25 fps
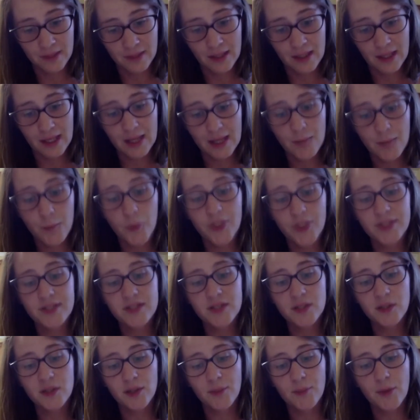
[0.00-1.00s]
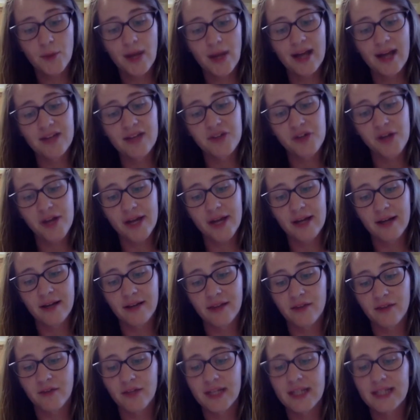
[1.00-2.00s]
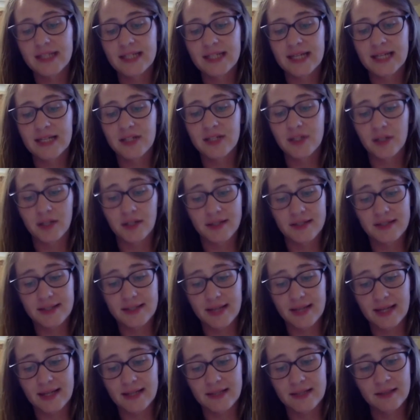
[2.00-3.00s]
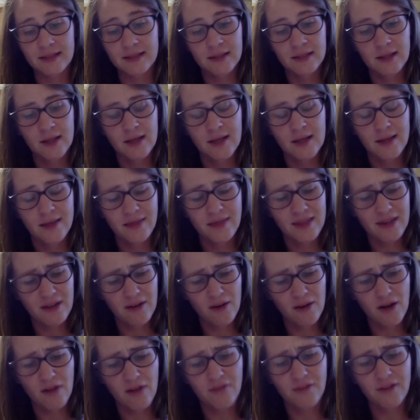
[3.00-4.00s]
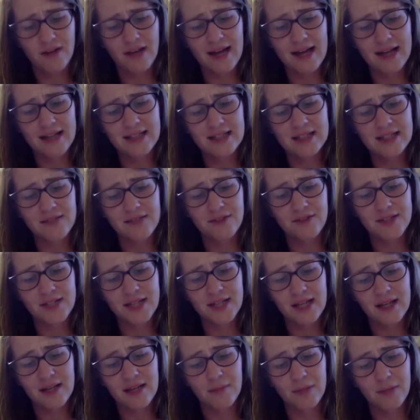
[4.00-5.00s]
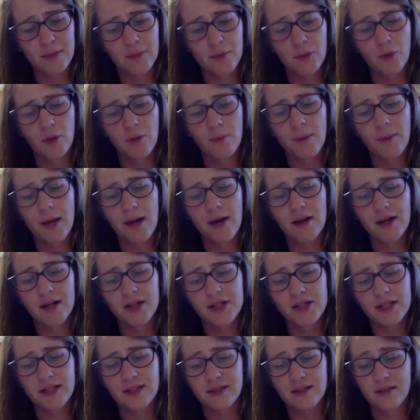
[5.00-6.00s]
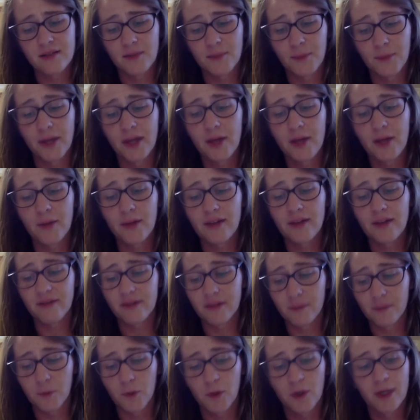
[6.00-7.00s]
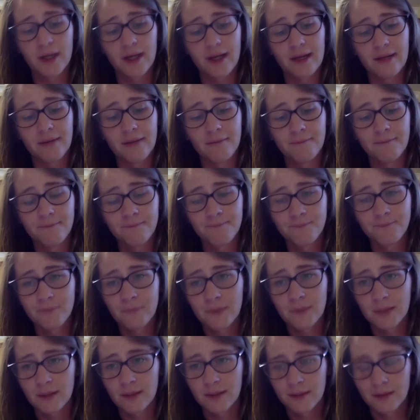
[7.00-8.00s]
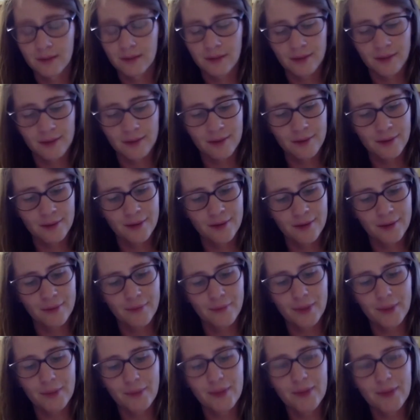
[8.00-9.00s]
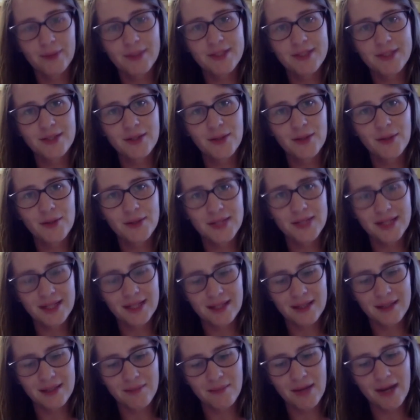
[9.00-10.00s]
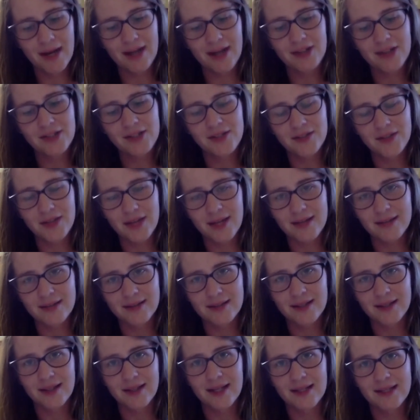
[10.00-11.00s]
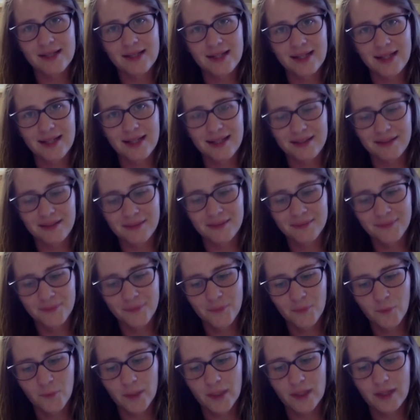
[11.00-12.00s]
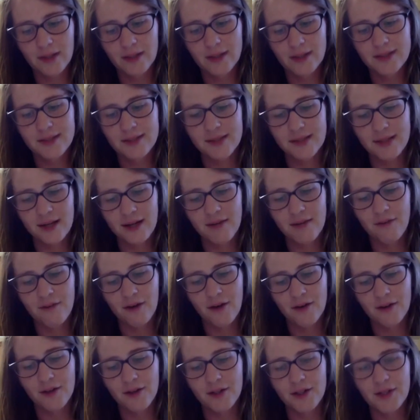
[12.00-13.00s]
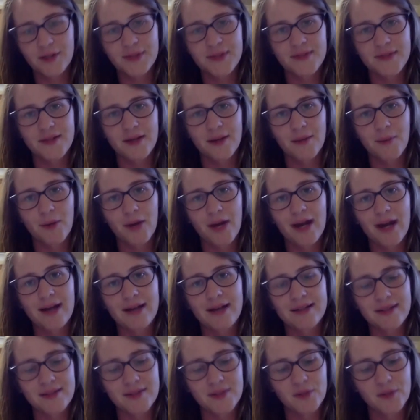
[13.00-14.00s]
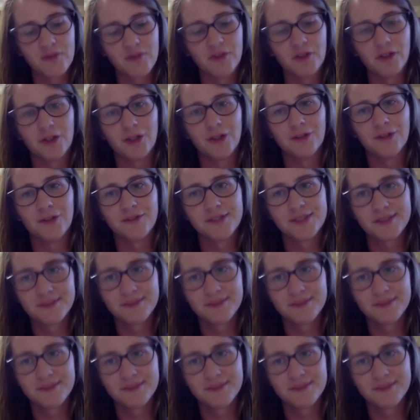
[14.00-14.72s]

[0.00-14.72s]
He pointed to a bra drying on the radiator and said, "They're awful handy for taking my bowl of porridge out of the microwave morning." When we were snowed in March 2018, we learned that our father uses our bras as oven gloves.